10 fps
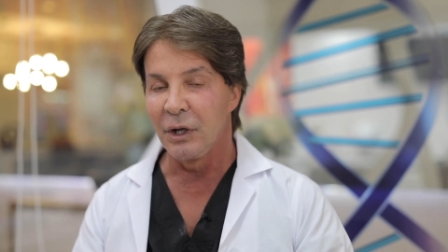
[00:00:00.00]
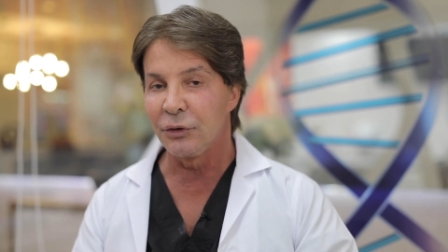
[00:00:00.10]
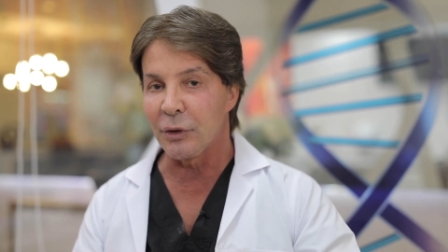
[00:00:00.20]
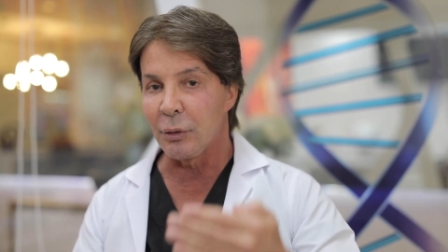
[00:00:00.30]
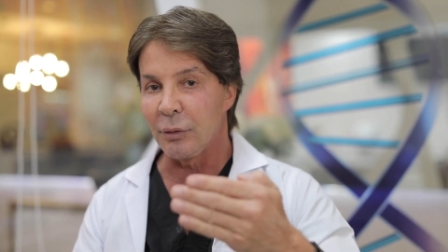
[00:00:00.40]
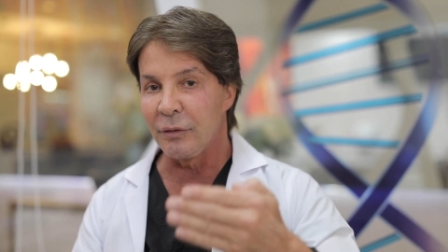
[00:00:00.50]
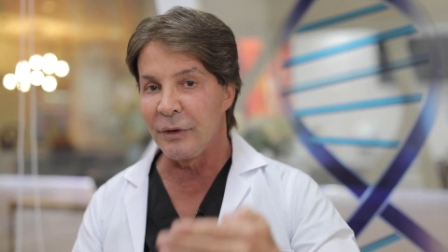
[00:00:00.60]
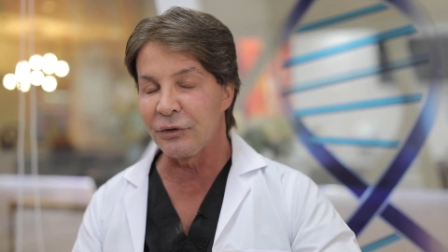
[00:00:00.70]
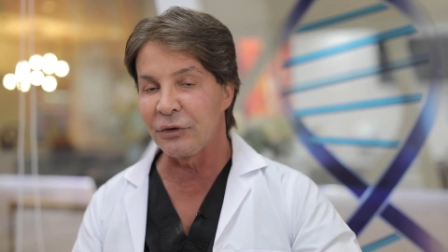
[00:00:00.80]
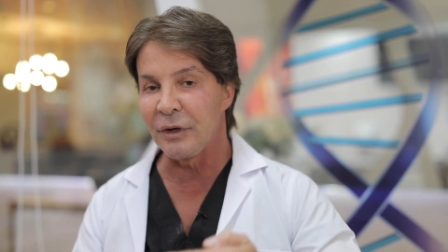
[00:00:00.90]
So
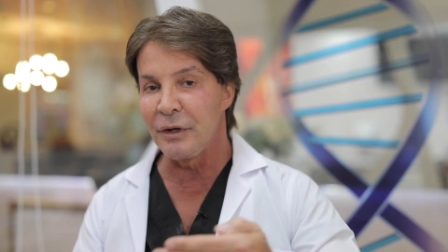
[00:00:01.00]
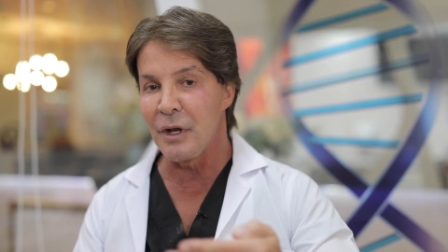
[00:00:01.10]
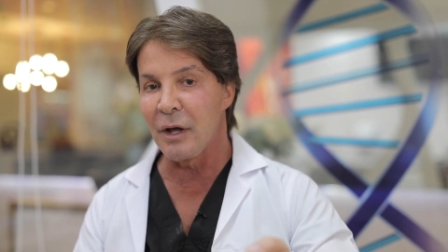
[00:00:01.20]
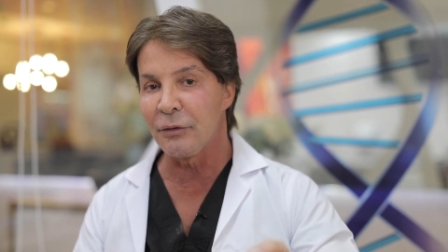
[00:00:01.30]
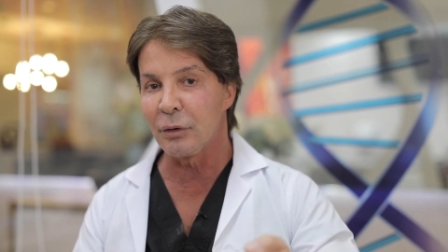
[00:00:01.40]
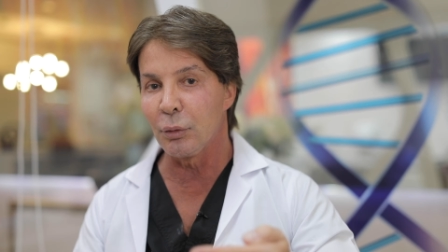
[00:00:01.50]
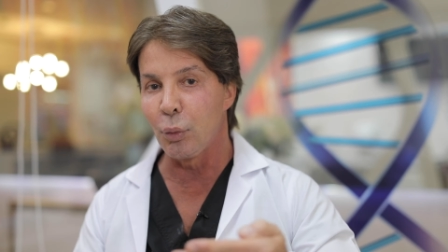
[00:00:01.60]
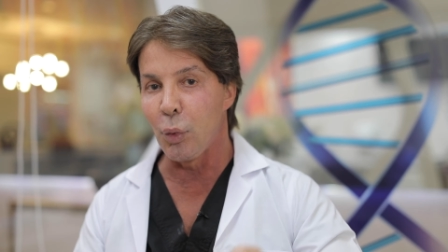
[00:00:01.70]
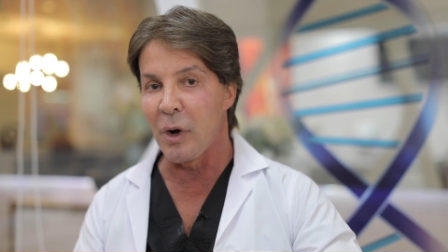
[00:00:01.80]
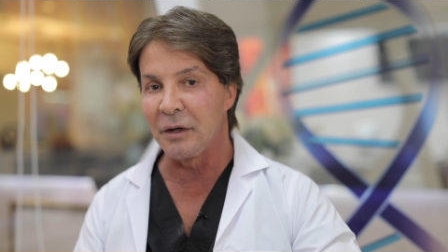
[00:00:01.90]
this is another
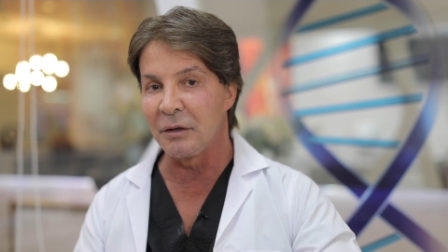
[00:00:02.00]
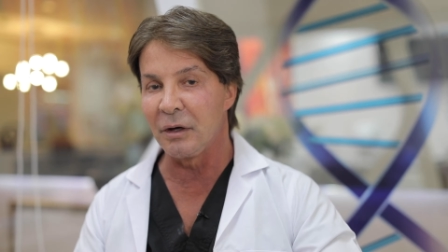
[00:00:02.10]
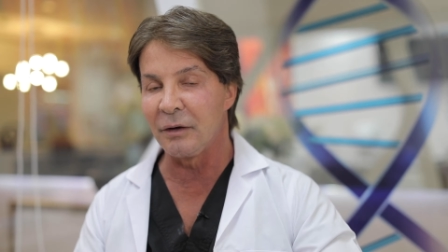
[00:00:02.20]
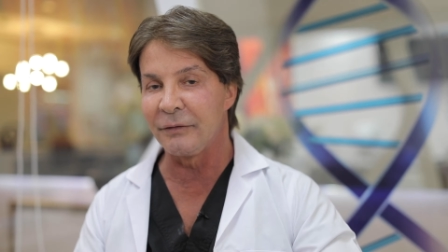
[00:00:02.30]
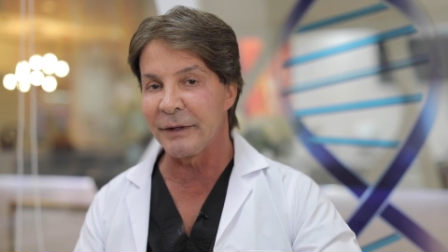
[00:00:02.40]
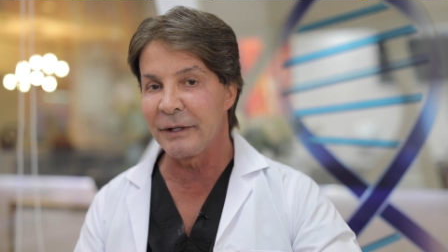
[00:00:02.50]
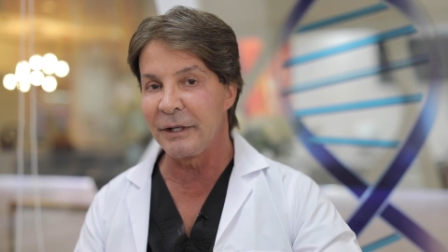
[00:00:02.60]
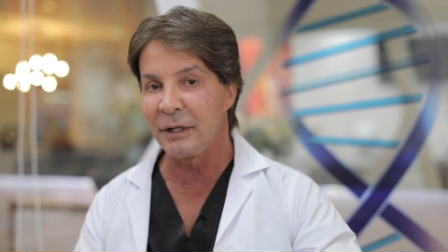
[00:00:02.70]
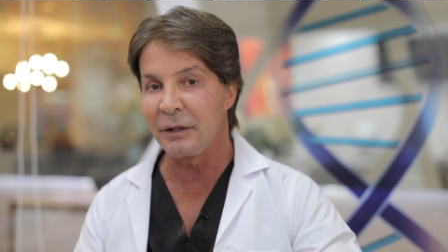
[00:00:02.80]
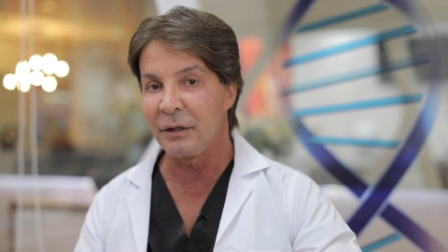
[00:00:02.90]
one of the
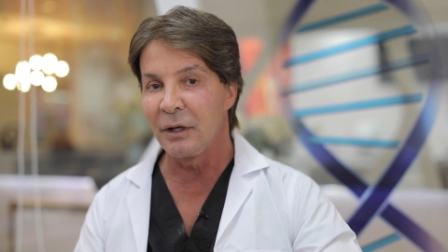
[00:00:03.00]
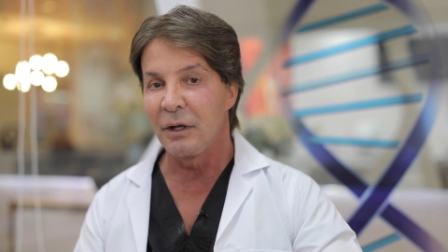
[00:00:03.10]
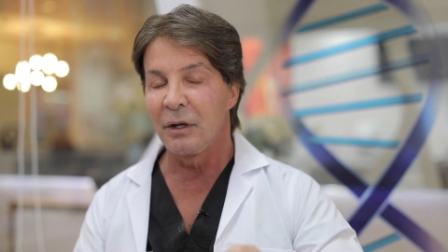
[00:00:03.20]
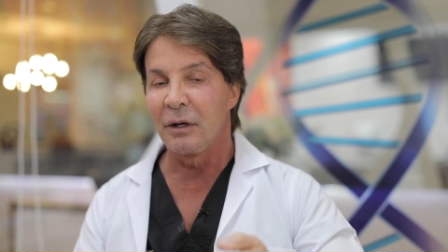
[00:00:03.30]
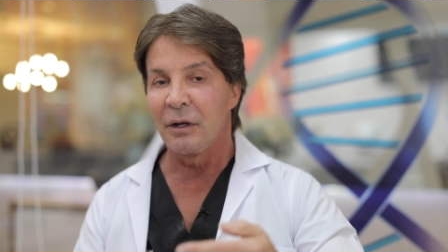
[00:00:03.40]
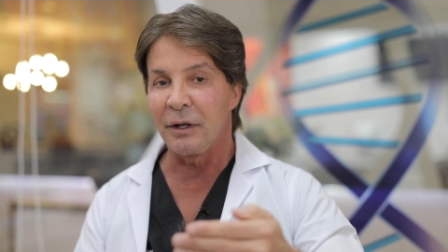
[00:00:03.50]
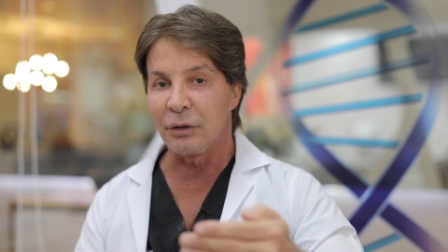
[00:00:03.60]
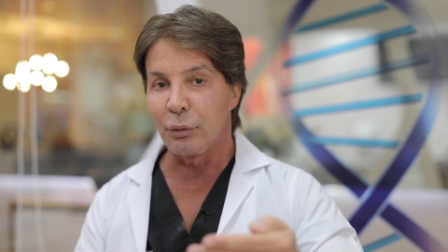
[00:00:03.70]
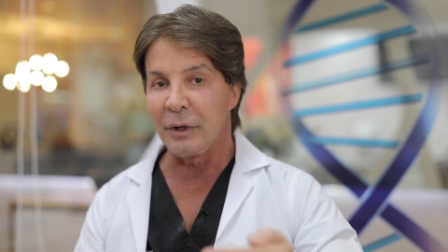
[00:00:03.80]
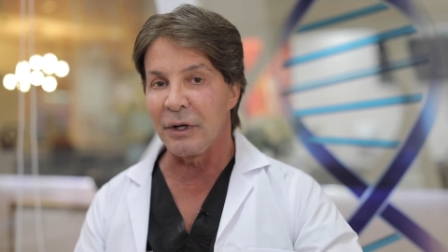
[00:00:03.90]
key
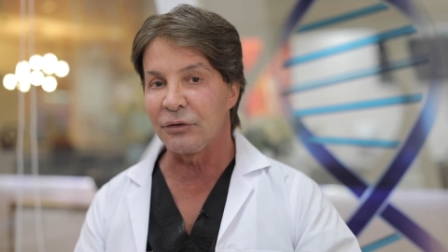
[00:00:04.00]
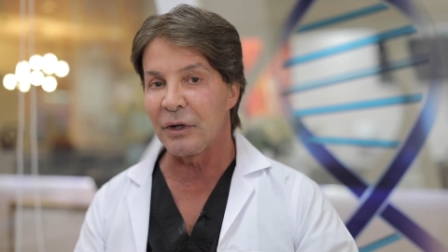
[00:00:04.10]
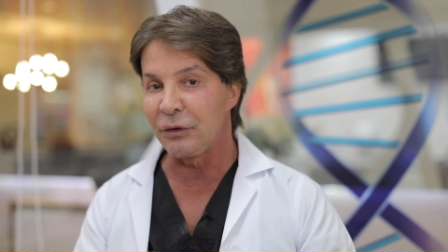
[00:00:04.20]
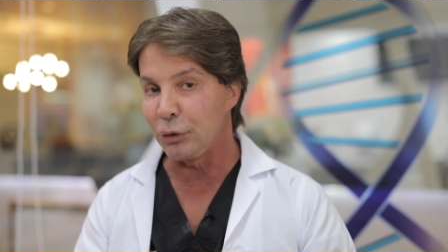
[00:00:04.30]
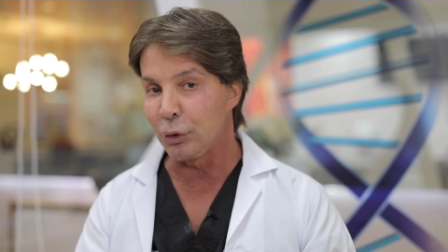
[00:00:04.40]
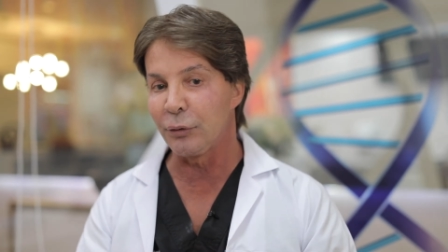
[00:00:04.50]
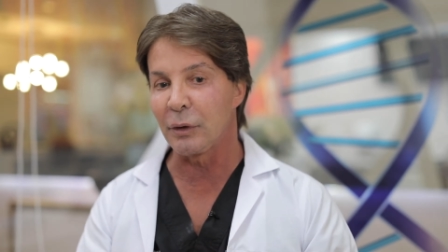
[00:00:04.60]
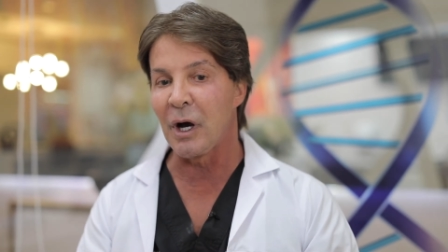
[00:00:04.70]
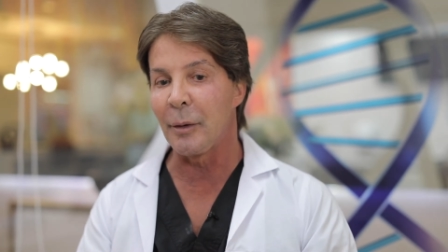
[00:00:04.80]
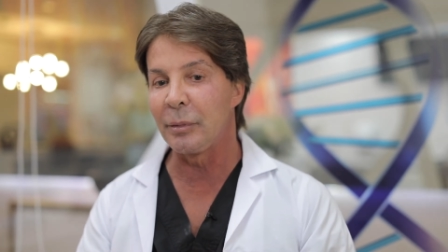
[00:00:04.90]
ingredients in youthful
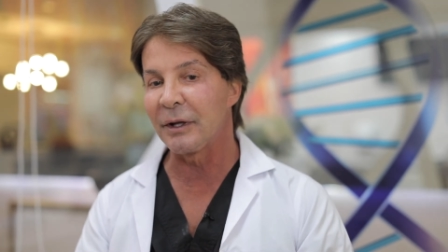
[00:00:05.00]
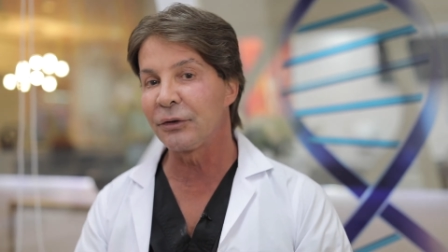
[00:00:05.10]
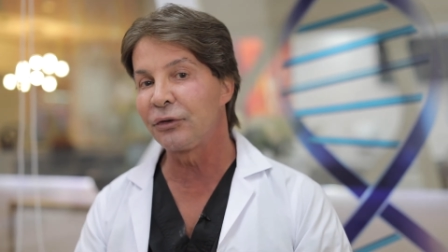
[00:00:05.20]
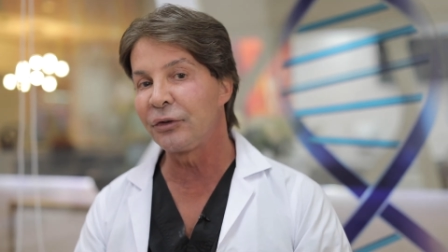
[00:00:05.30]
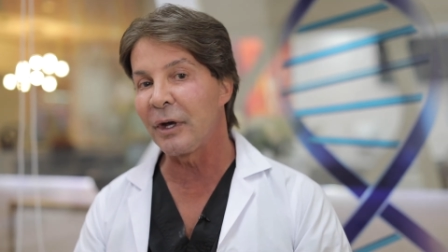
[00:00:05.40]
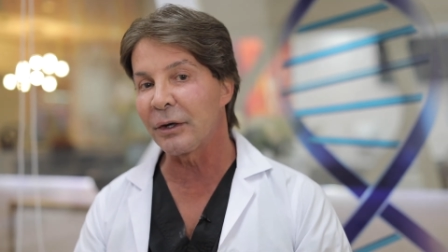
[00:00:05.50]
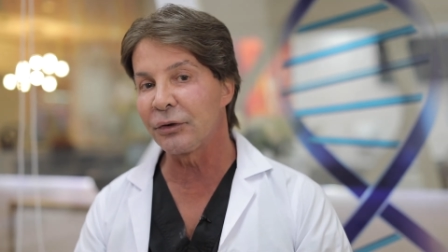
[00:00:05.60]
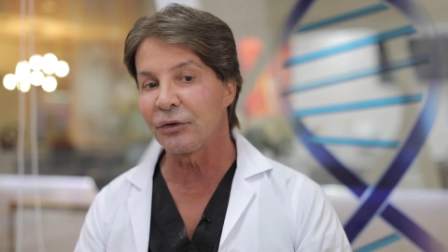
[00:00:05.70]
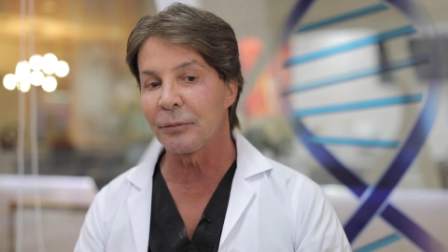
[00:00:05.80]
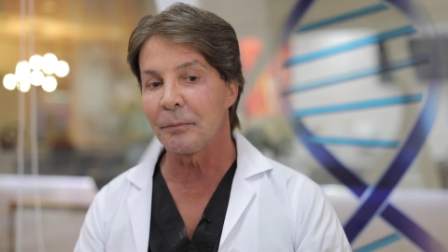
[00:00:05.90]
complex
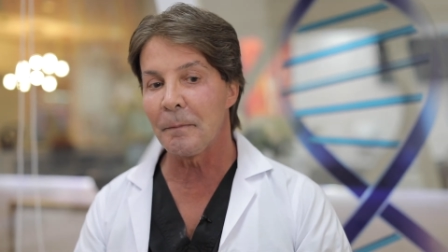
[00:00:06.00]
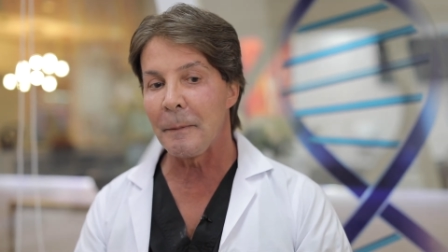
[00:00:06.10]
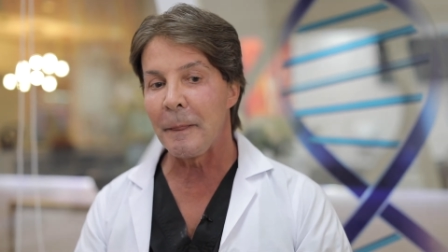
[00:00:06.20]
6.